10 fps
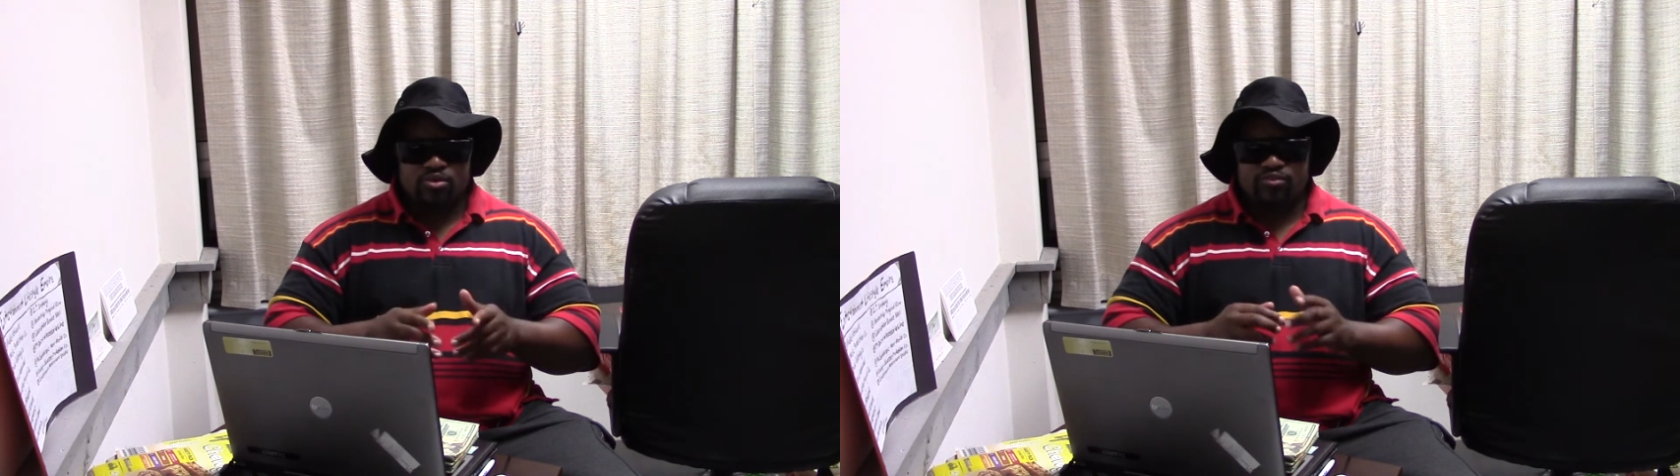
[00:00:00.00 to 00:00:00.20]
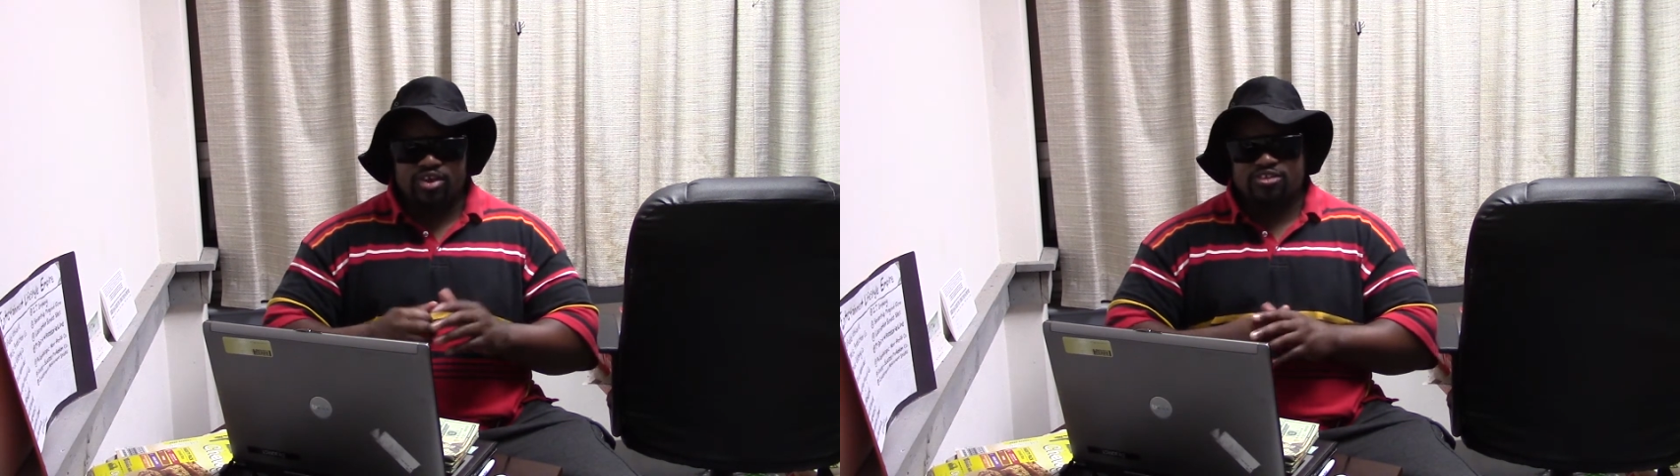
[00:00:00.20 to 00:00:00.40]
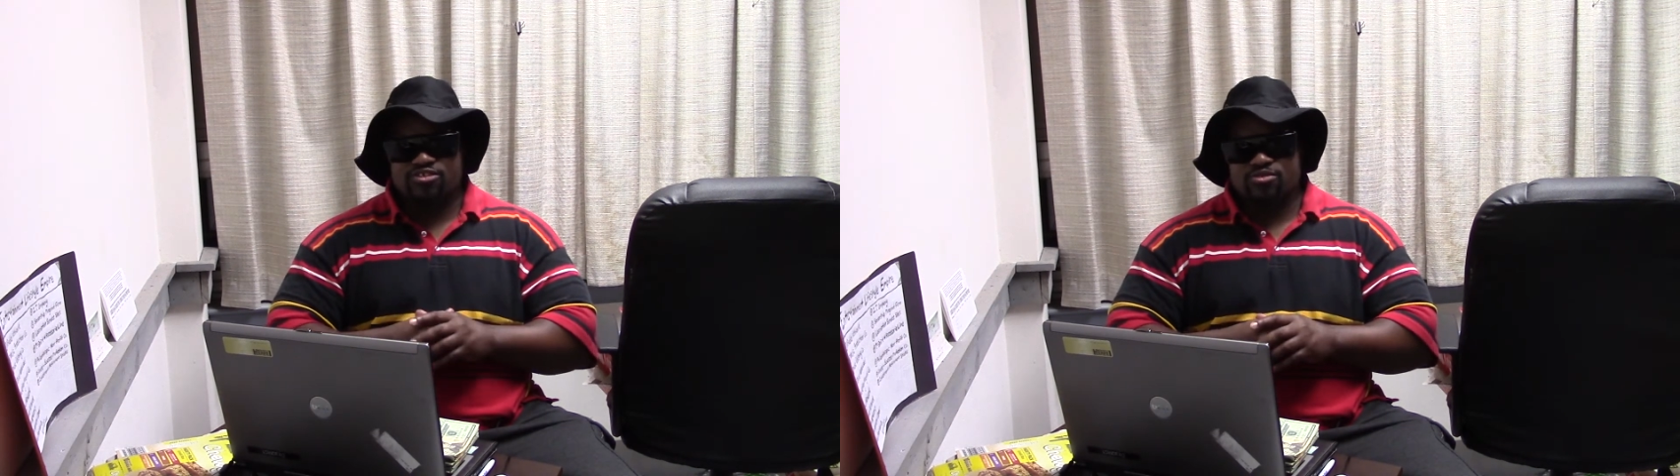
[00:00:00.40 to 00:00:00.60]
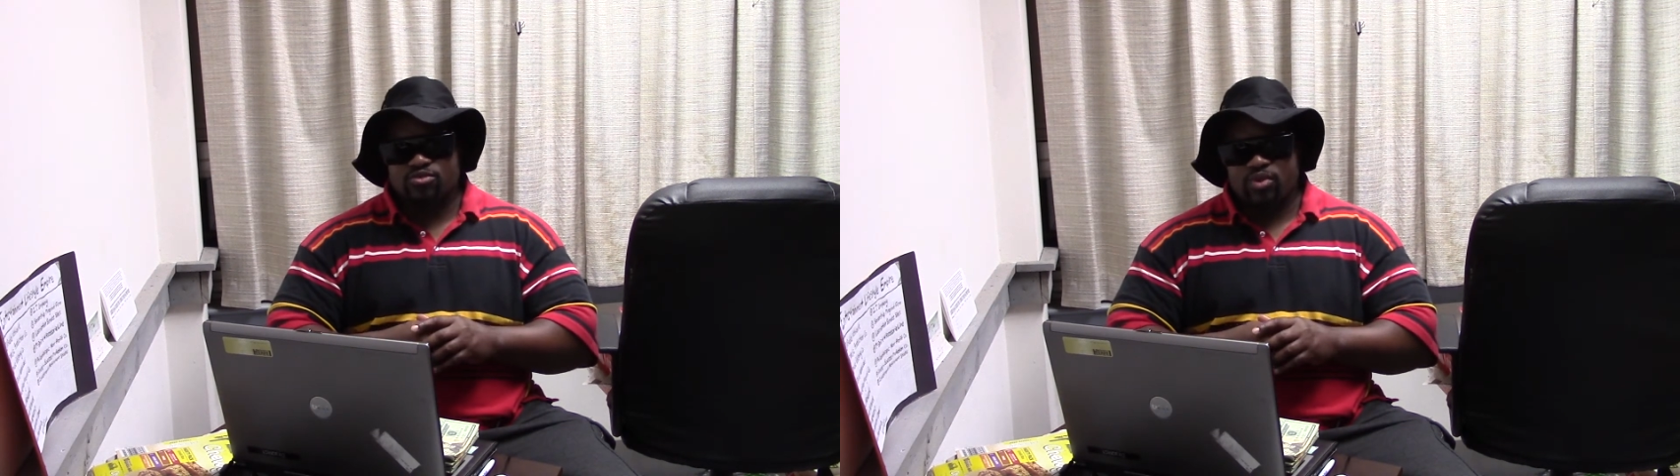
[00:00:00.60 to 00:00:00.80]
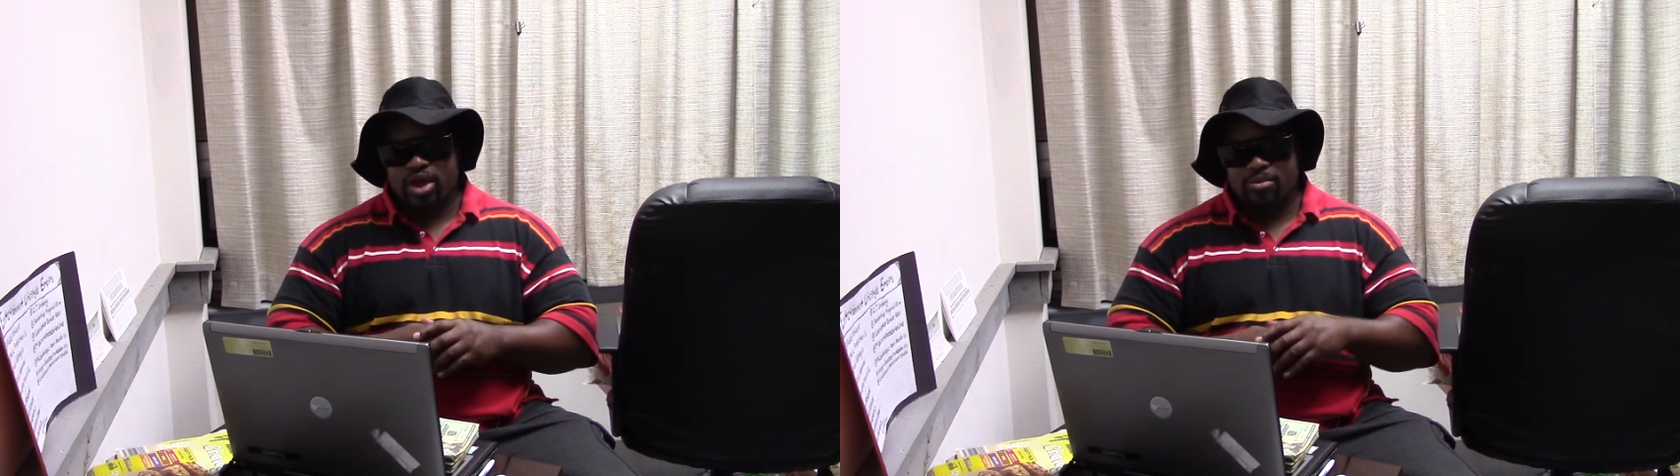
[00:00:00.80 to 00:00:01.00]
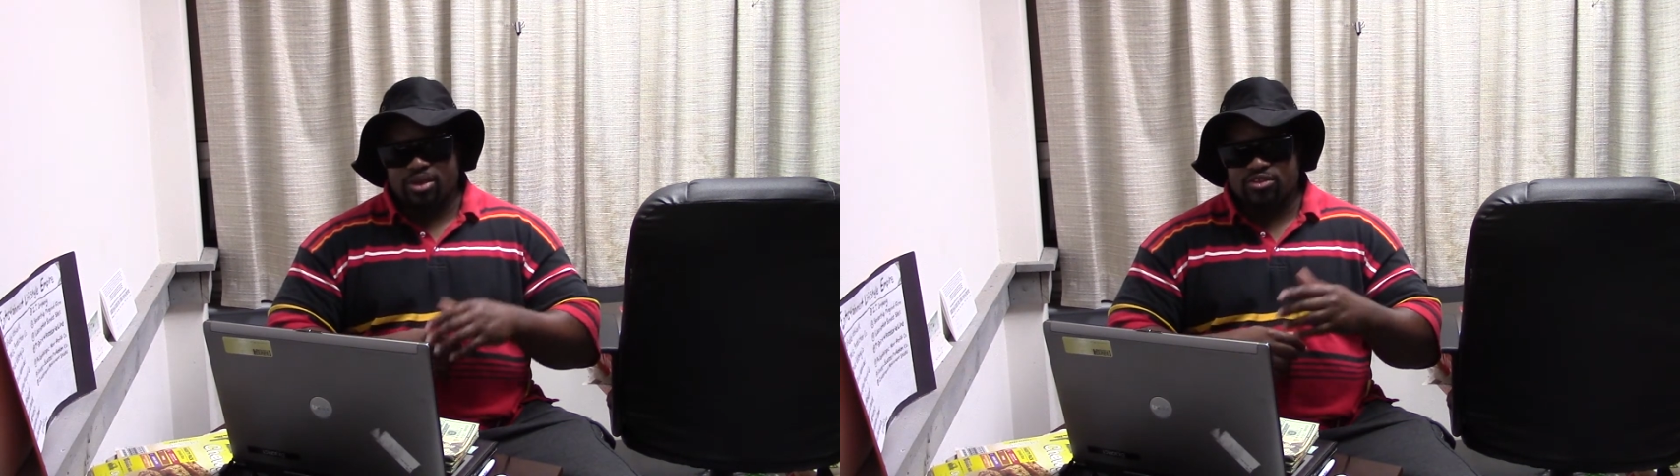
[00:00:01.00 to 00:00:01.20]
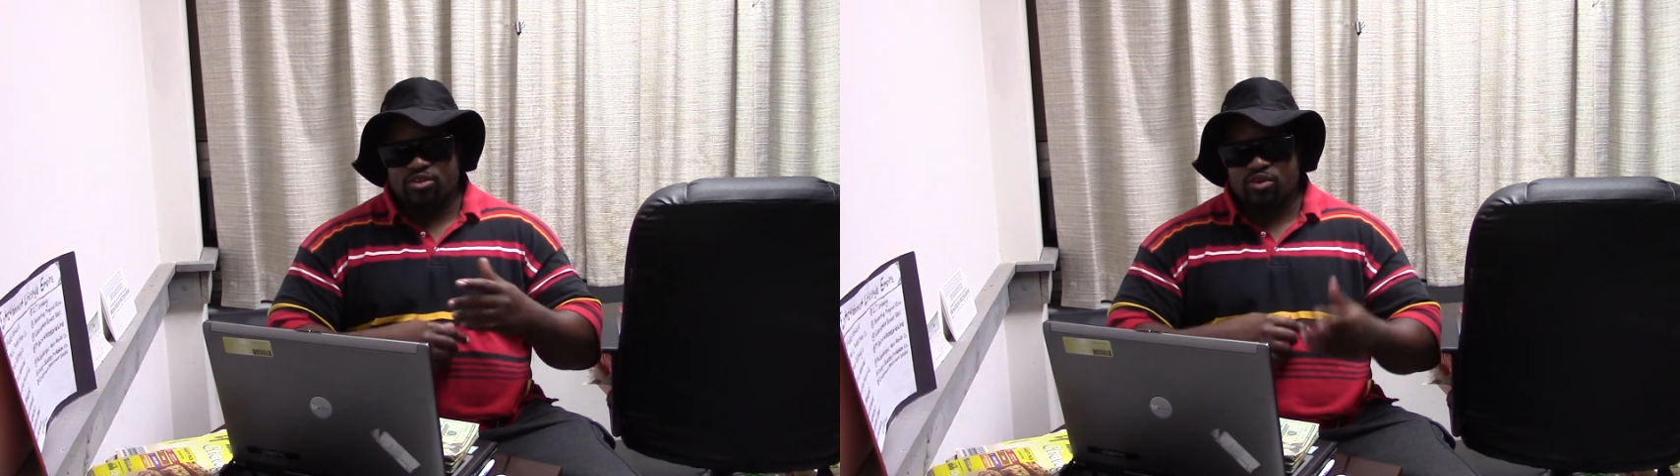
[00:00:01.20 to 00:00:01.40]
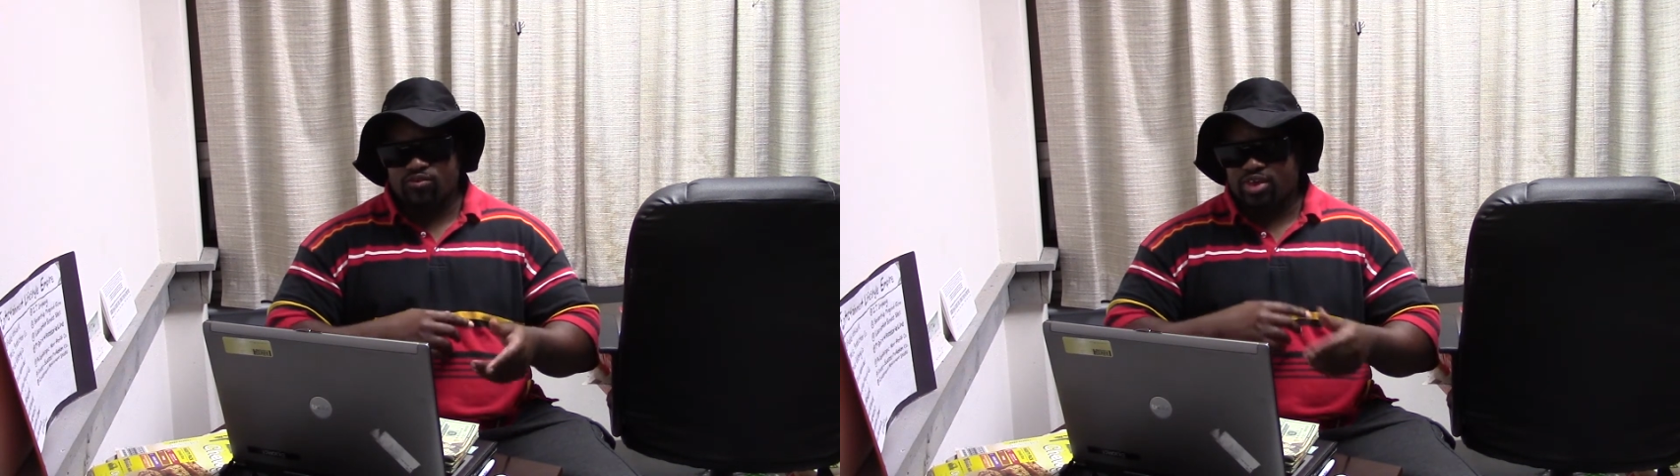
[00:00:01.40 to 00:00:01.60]
Don't forget to subscribe and hit the
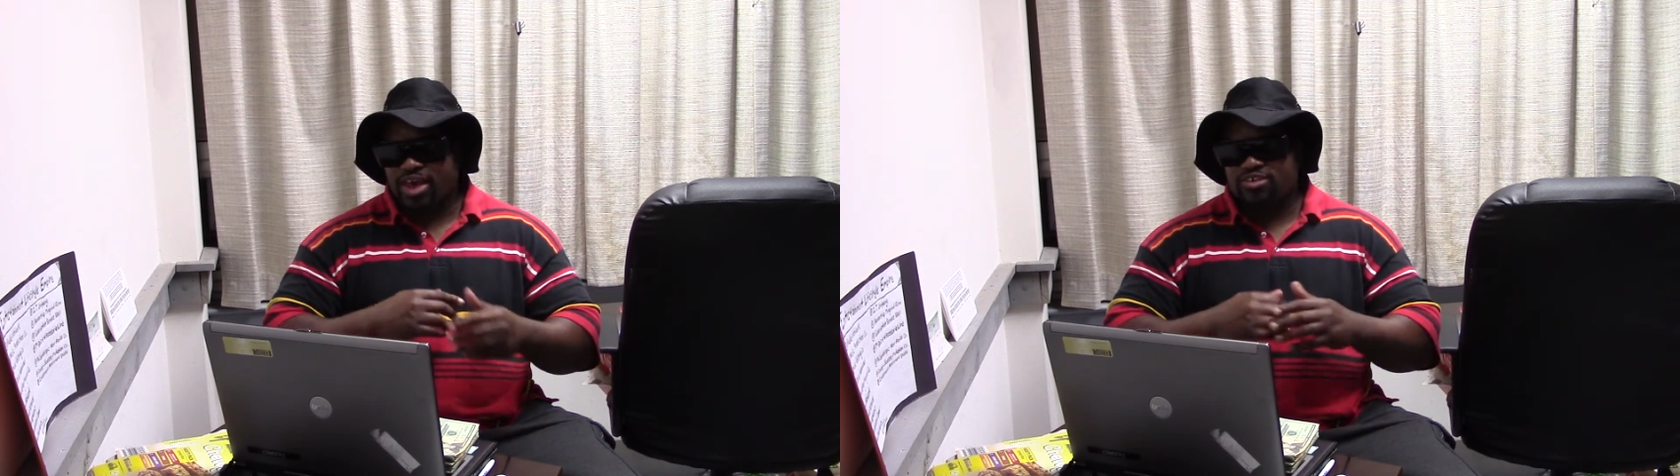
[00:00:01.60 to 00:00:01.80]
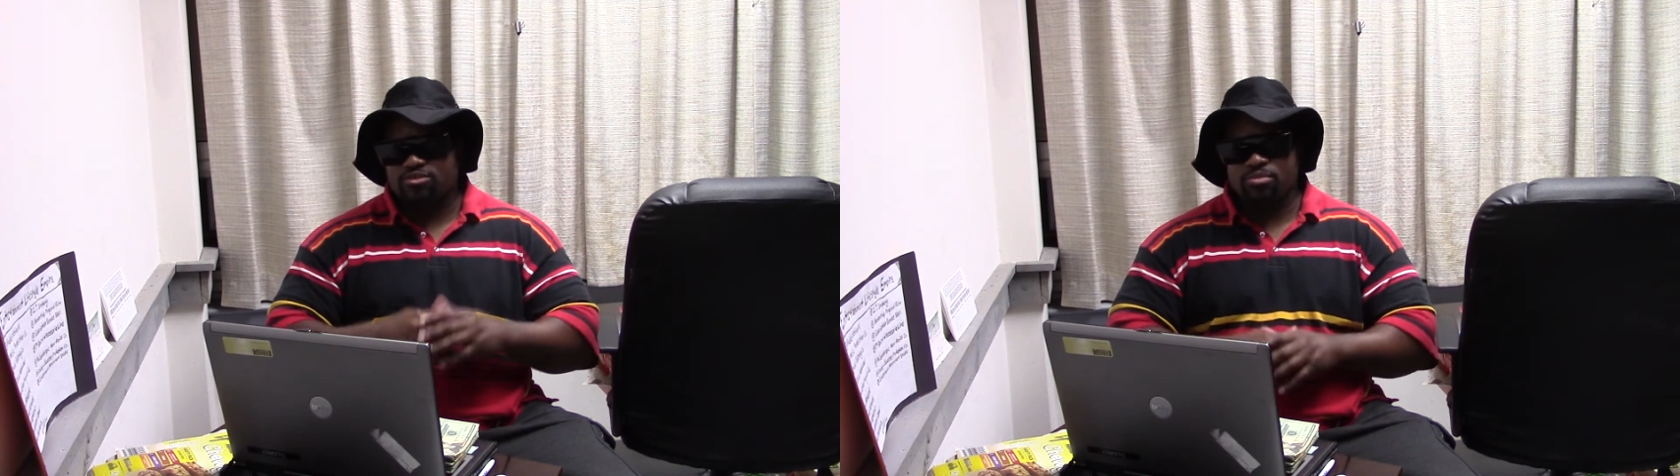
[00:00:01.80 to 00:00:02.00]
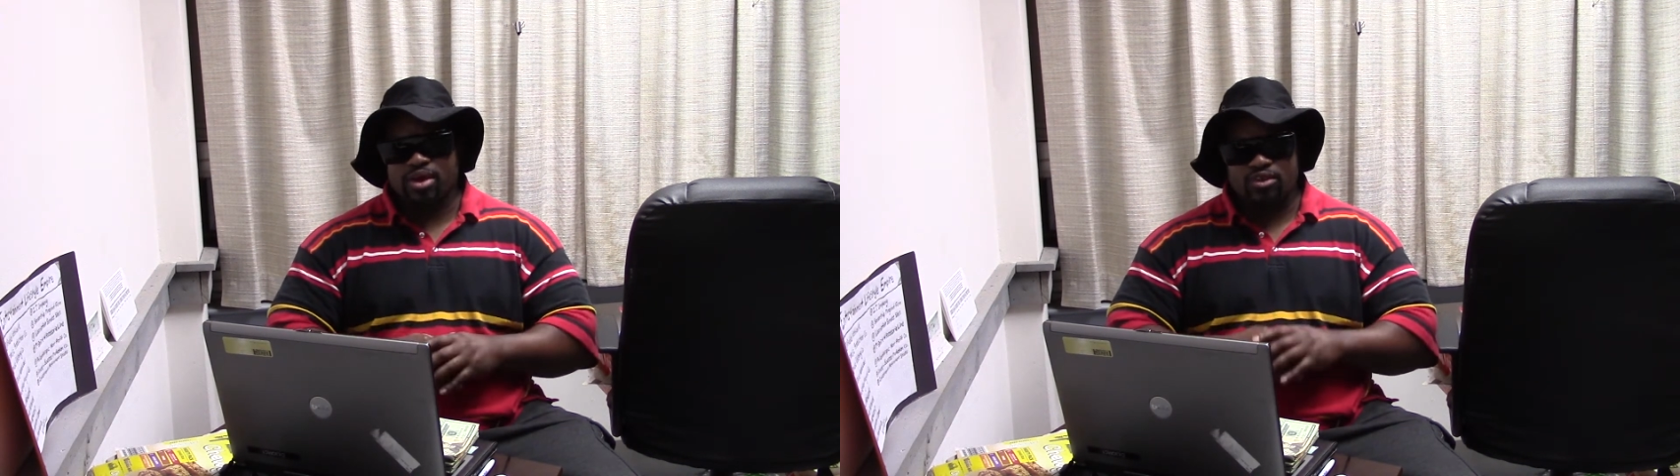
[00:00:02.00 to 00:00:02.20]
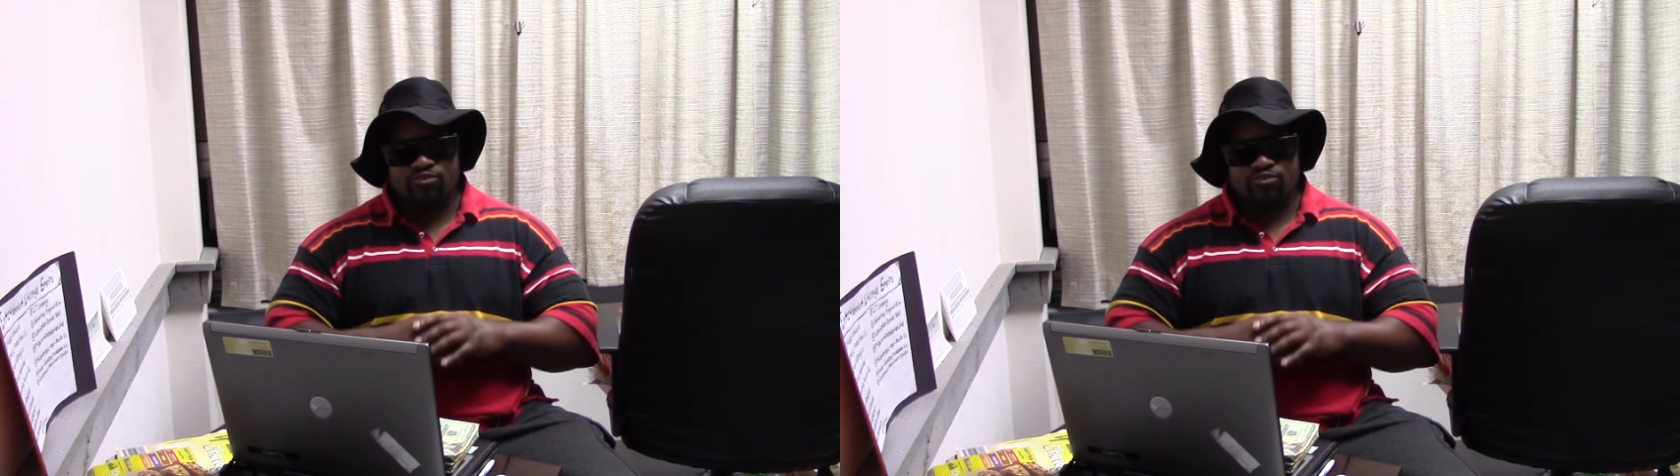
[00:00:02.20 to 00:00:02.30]
notification bell.